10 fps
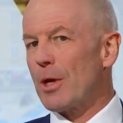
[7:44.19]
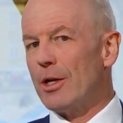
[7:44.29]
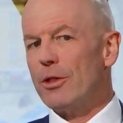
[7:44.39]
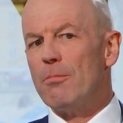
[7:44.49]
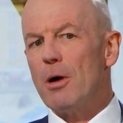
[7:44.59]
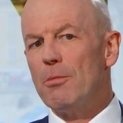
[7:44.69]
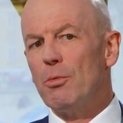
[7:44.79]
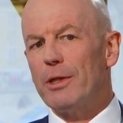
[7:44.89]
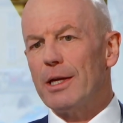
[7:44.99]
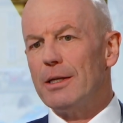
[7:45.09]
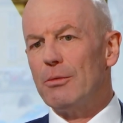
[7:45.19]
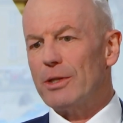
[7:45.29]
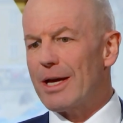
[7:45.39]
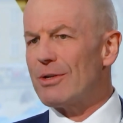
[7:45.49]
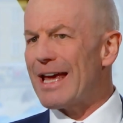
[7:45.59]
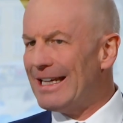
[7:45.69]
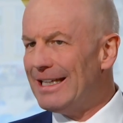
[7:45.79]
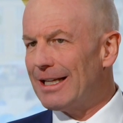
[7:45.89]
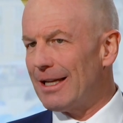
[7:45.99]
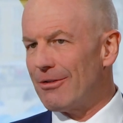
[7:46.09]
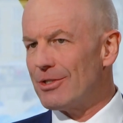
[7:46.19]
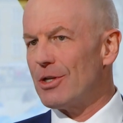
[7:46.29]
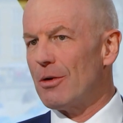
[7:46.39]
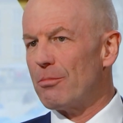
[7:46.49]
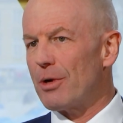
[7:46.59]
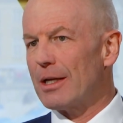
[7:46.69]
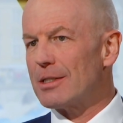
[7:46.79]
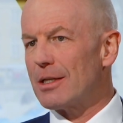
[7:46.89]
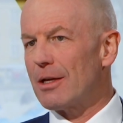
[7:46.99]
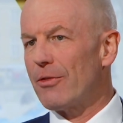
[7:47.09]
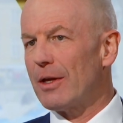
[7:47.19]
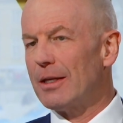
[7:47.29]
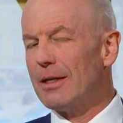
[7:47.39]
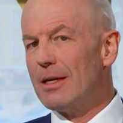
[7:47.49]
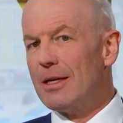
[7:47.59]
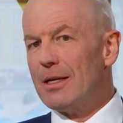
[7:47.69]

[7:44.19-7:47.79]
And at the moment, without any clarity on Brexit, I think